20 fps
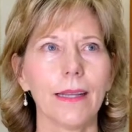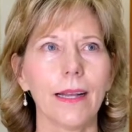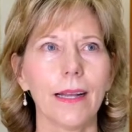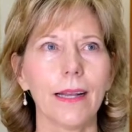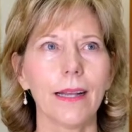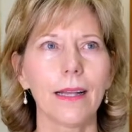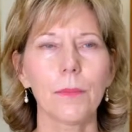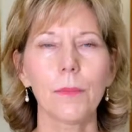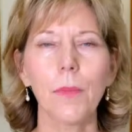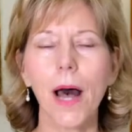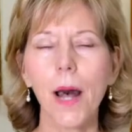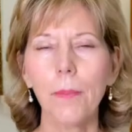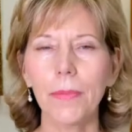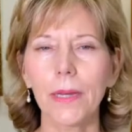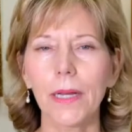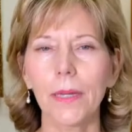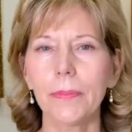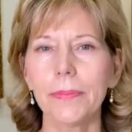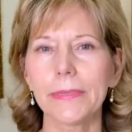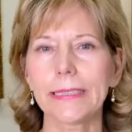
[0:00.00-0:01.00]
mop
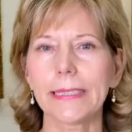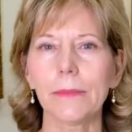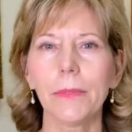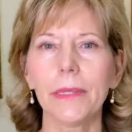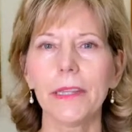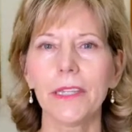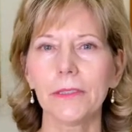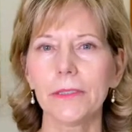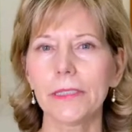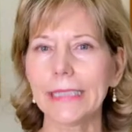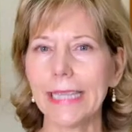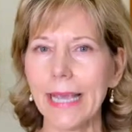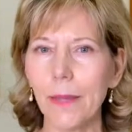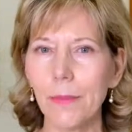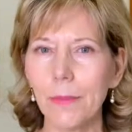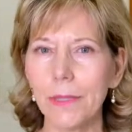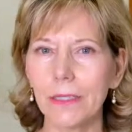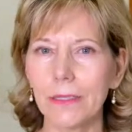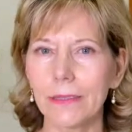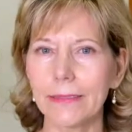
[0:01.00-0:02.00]
up some of those
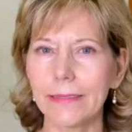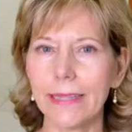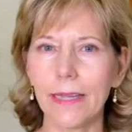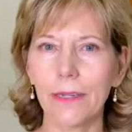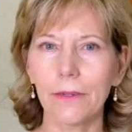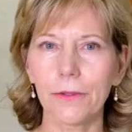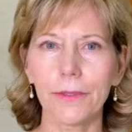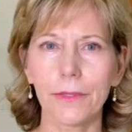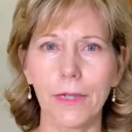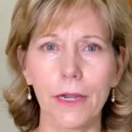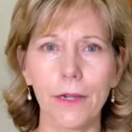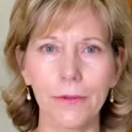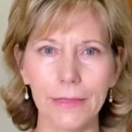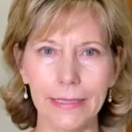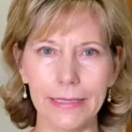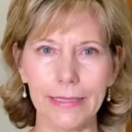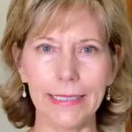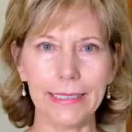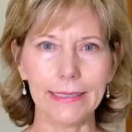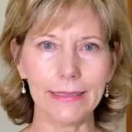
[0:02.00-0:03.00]
chemicals that are
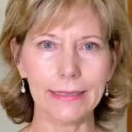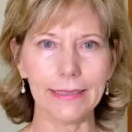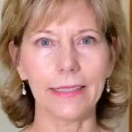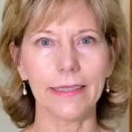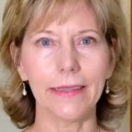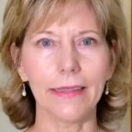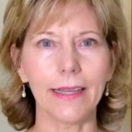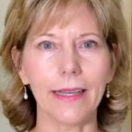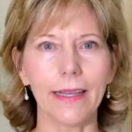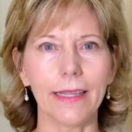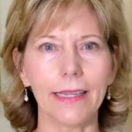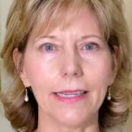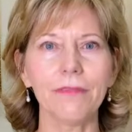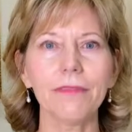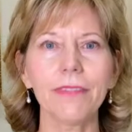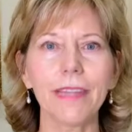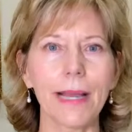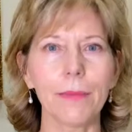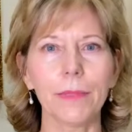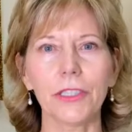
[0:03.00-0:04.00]
released in the
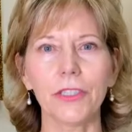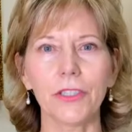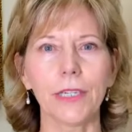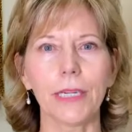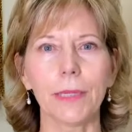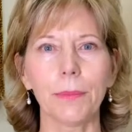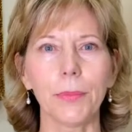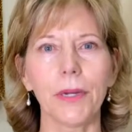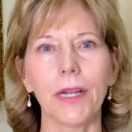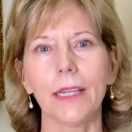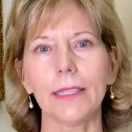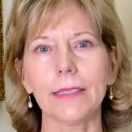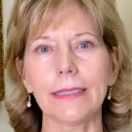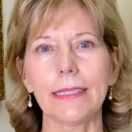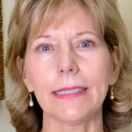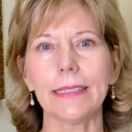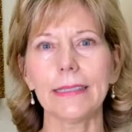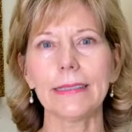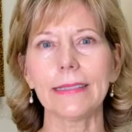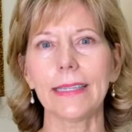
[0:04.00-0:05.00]
inflammatory
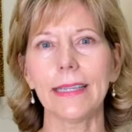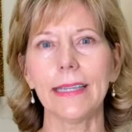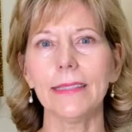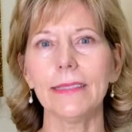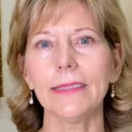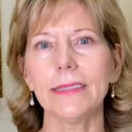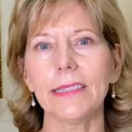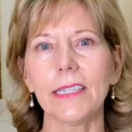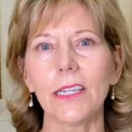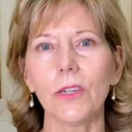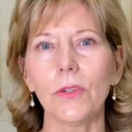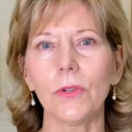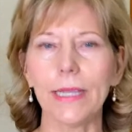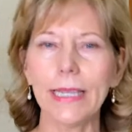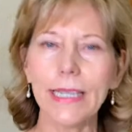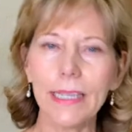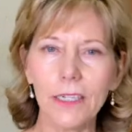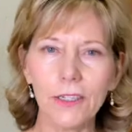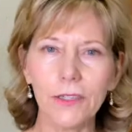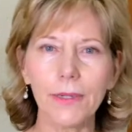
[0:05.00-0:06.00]
process, and so
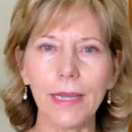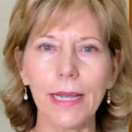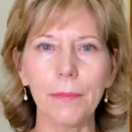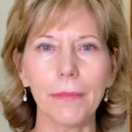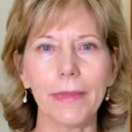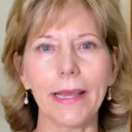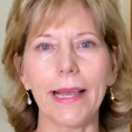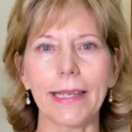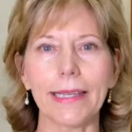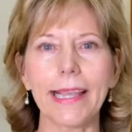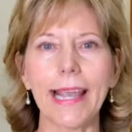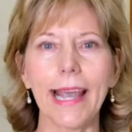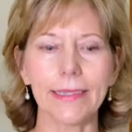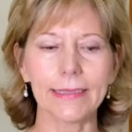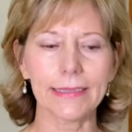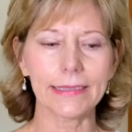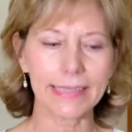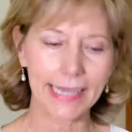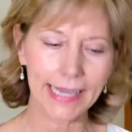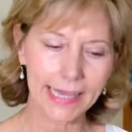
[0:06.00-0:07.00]
interrupt that
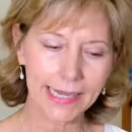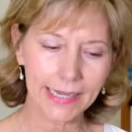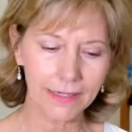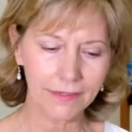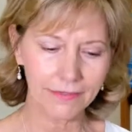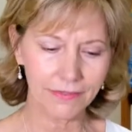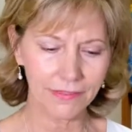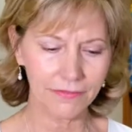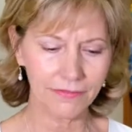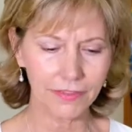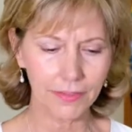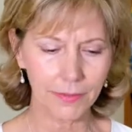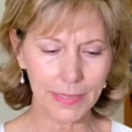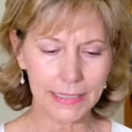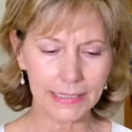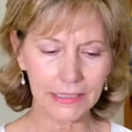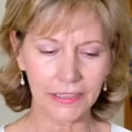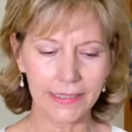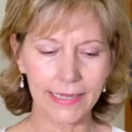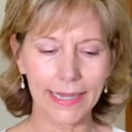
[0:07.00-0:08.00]
cascade of
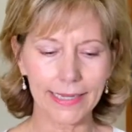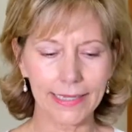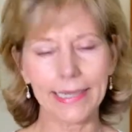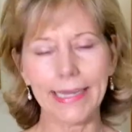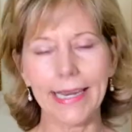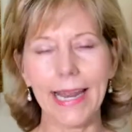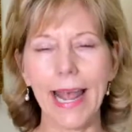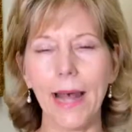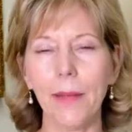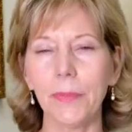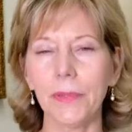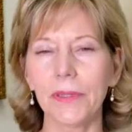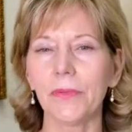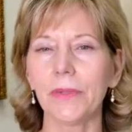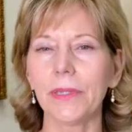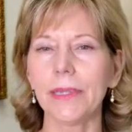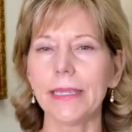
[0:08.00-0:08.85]
inflammation that can happen when the